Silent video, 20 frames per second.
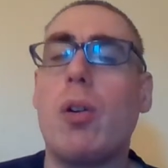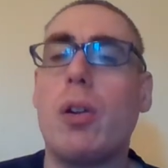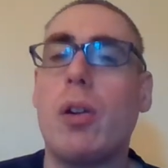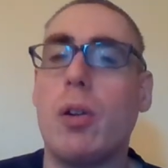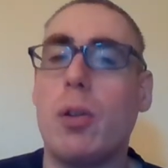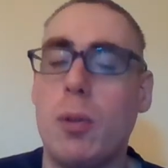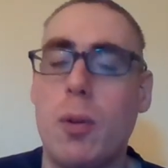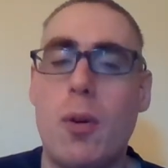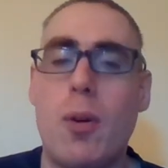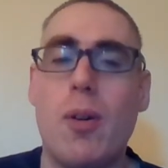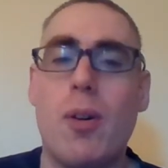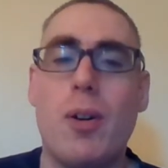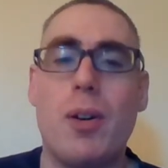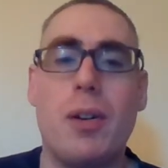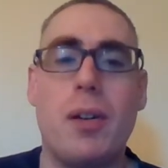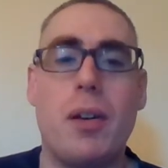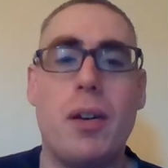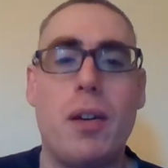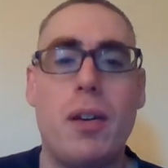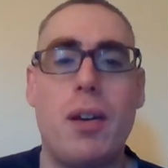Lord,
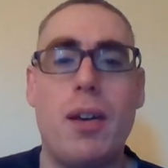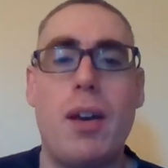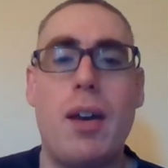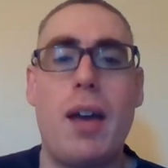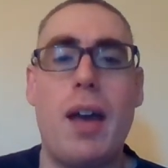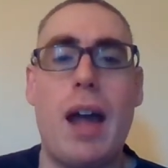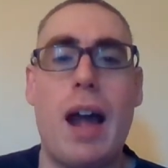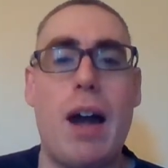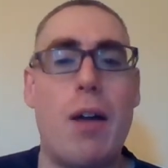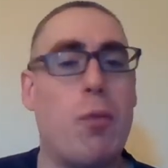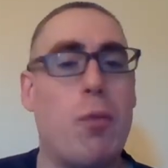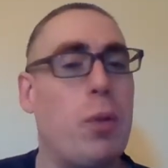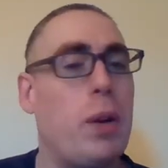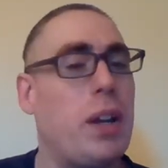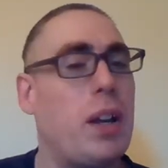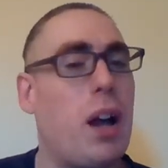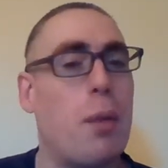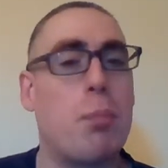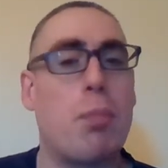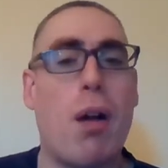have we
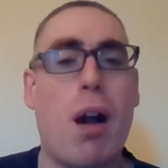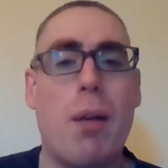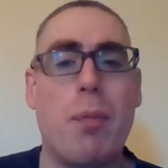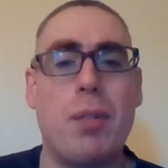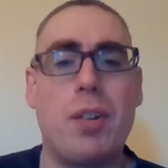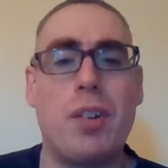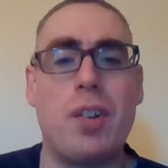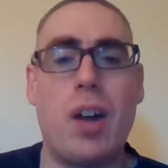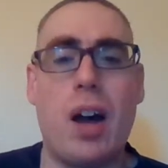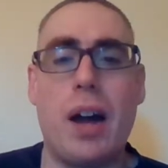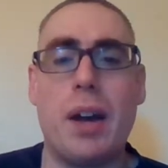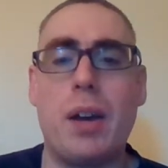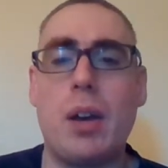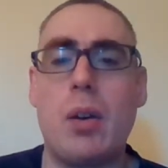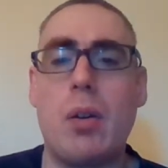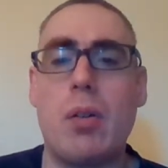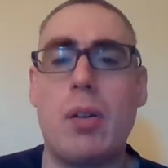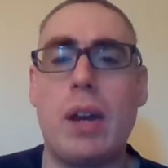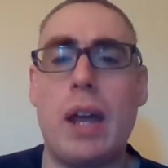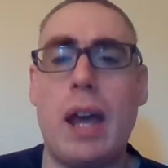not prophesied in
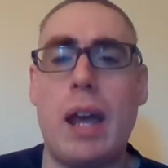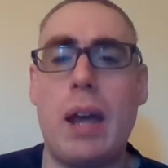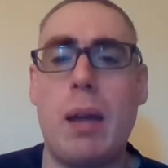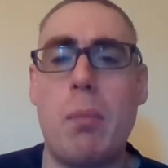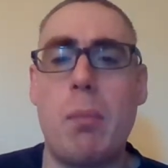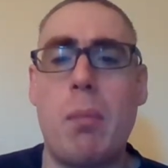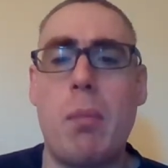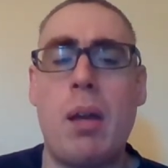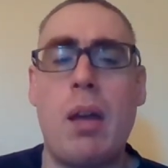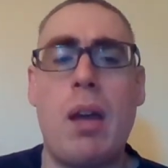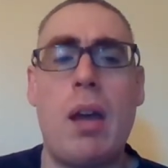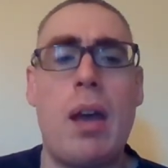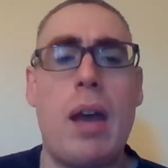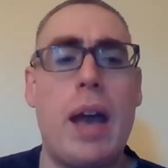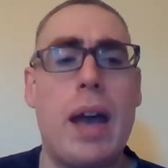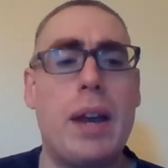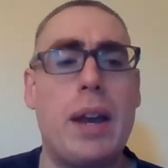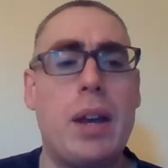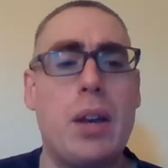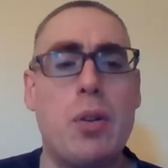your name,
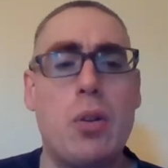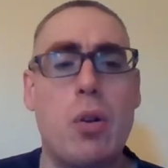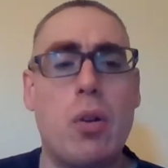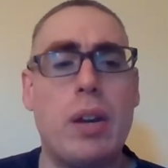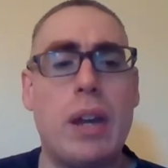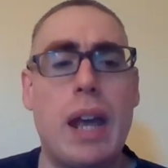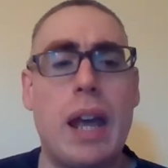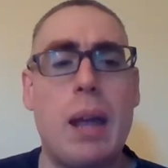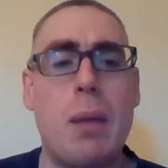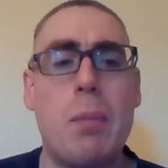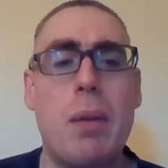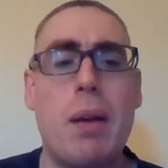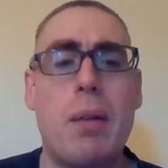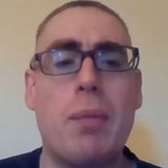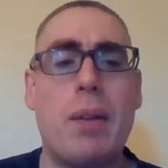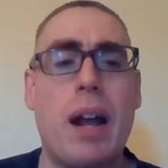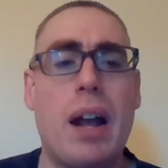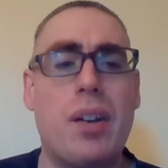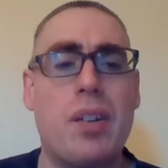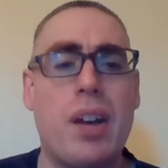and in your name have
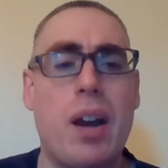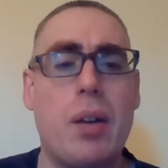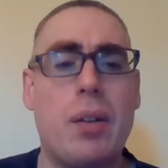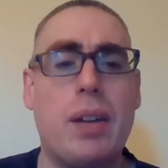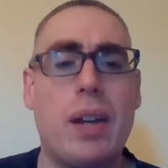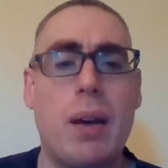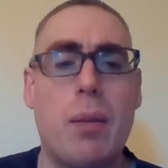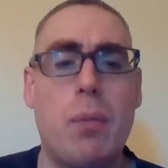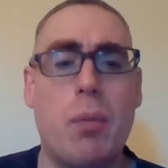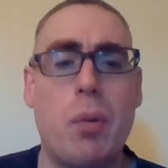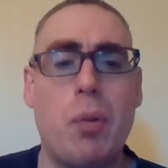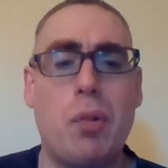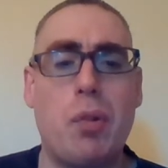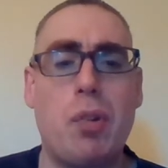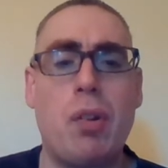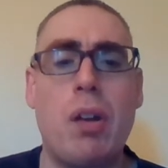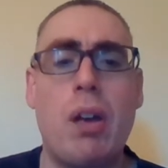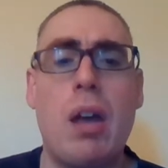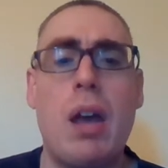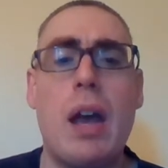cast out devils,
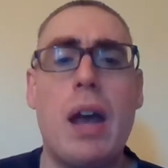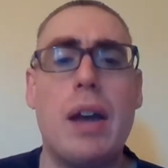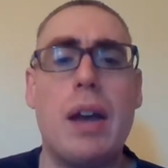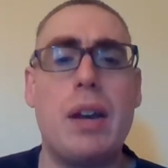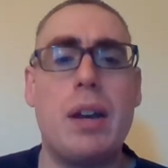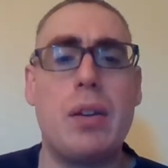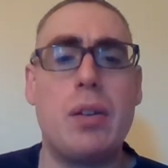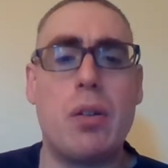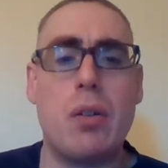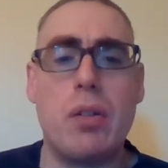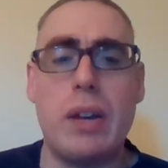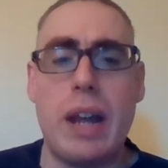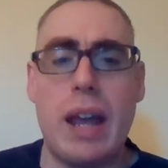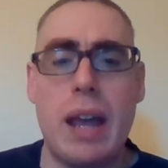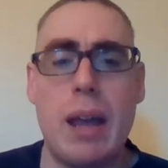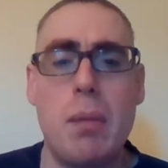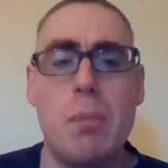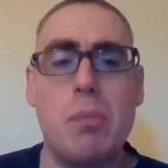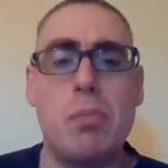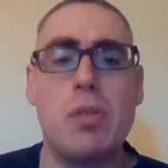and in your
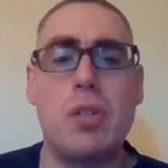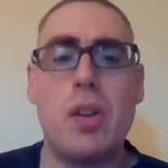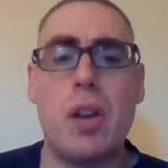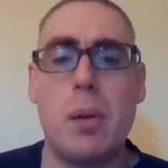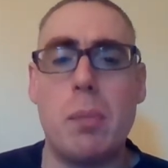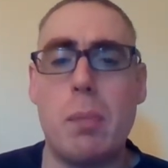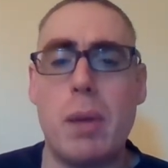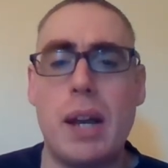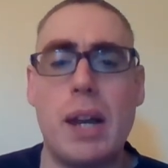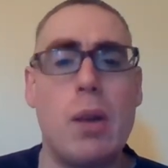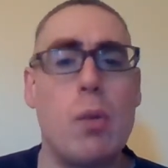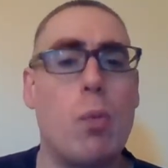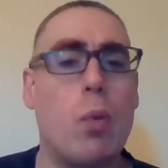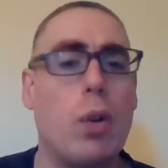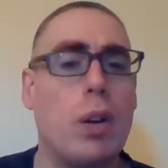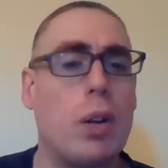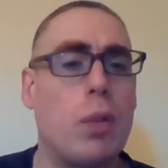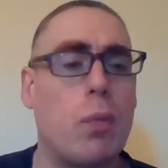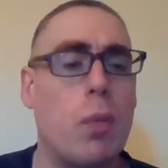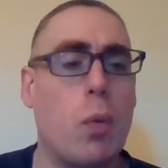name done many
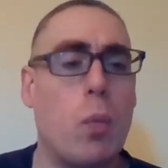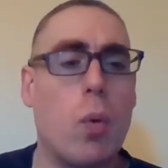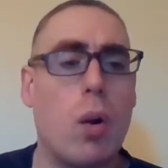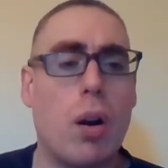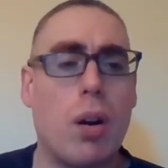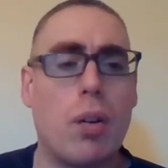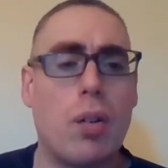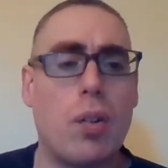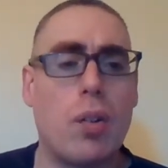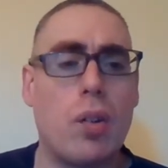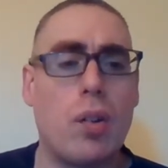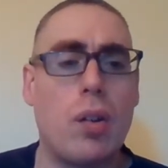wonderful works?